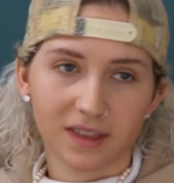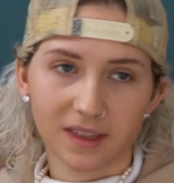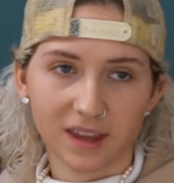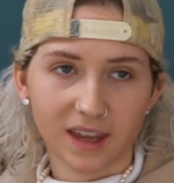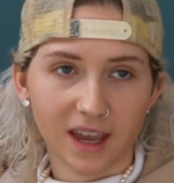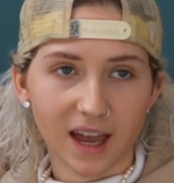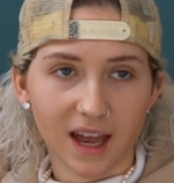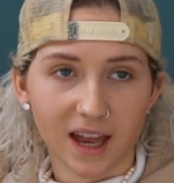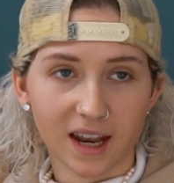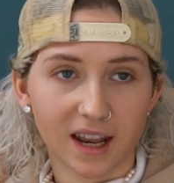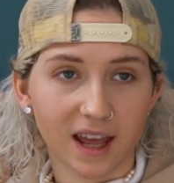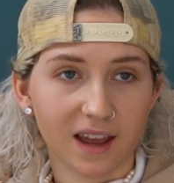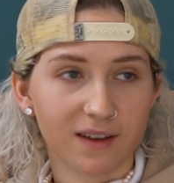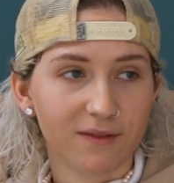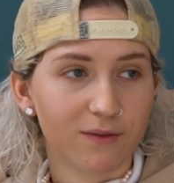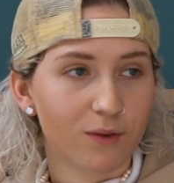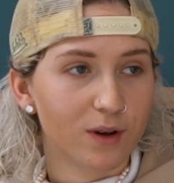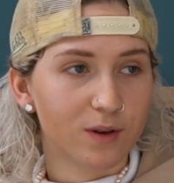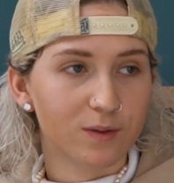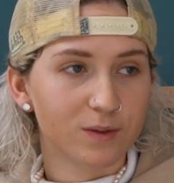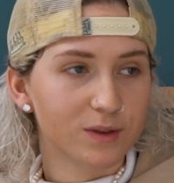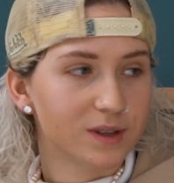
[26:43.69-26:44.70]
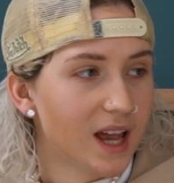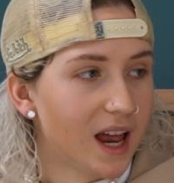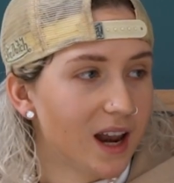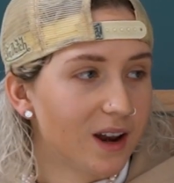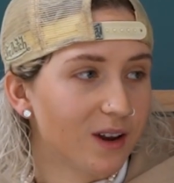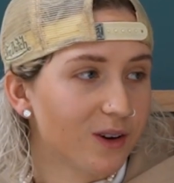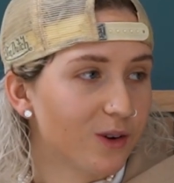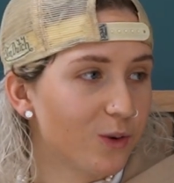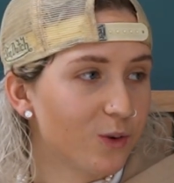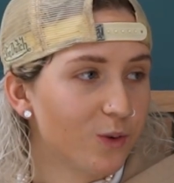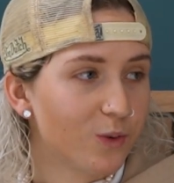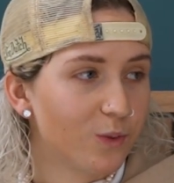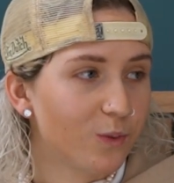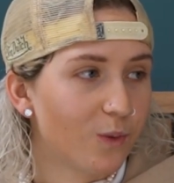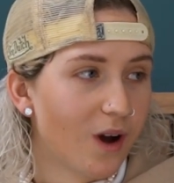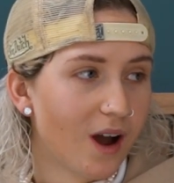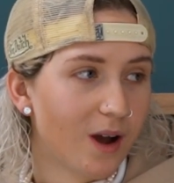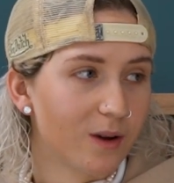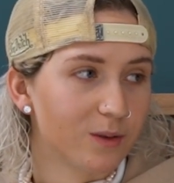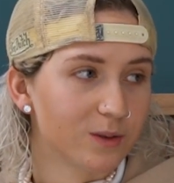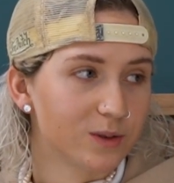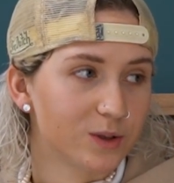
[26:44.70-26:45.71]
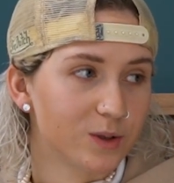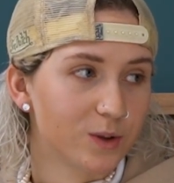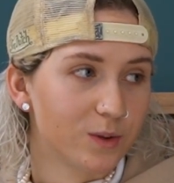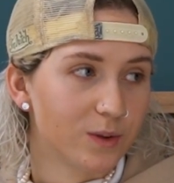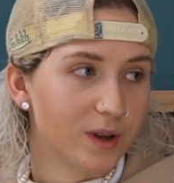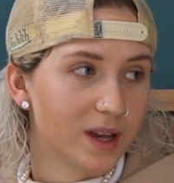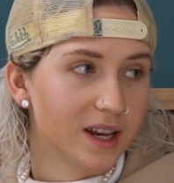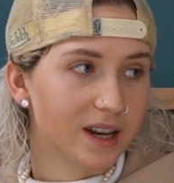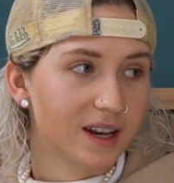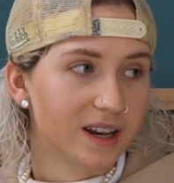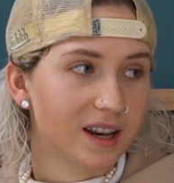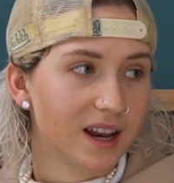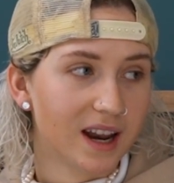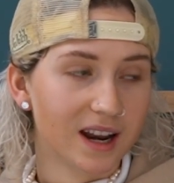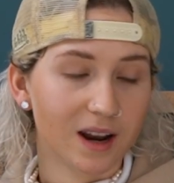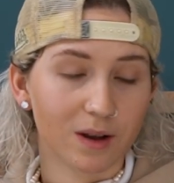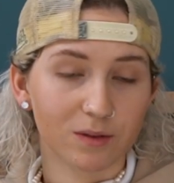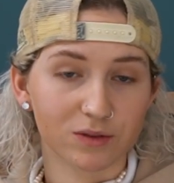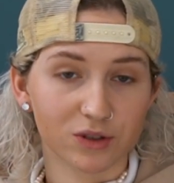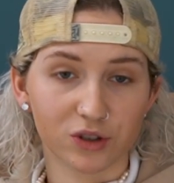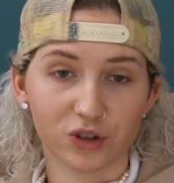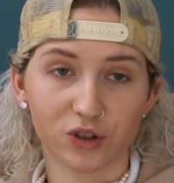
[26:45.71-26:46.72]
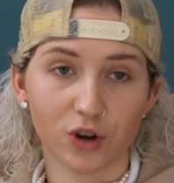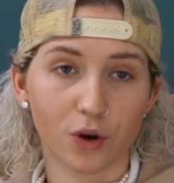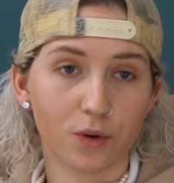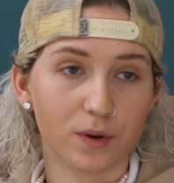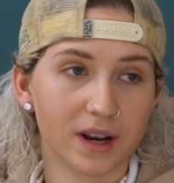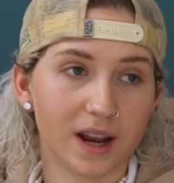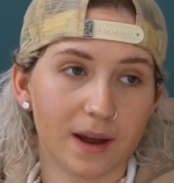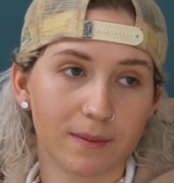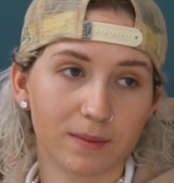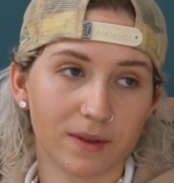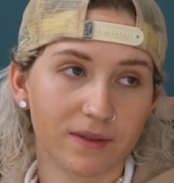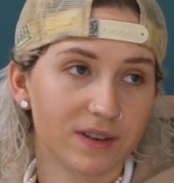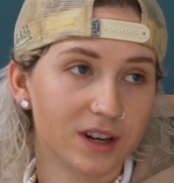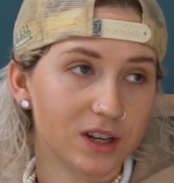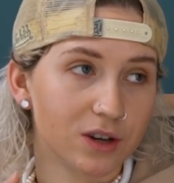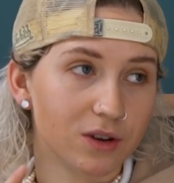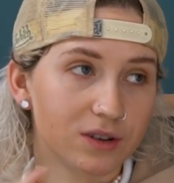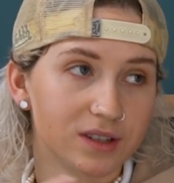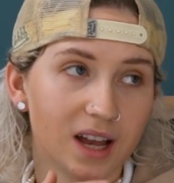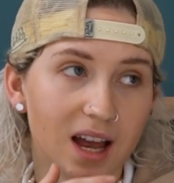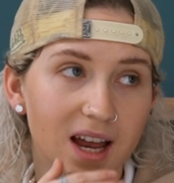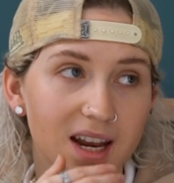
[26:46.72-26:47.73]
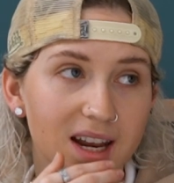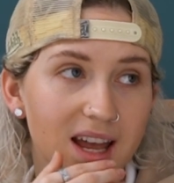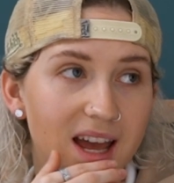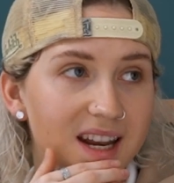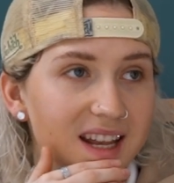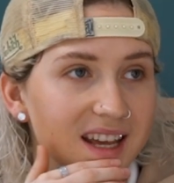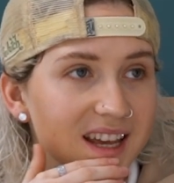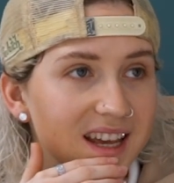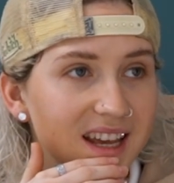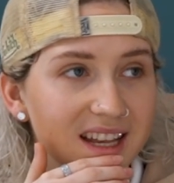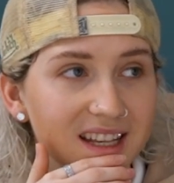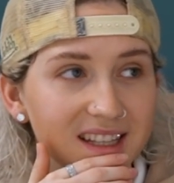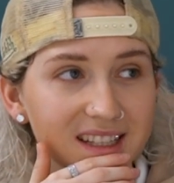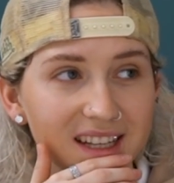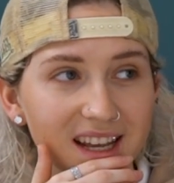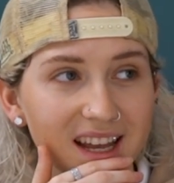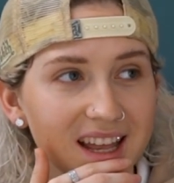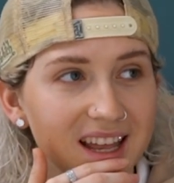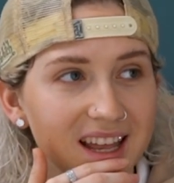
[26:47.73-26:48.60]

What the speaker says: they thought it was hella cool what I was doing, and I was just showing them the videos I'd edited.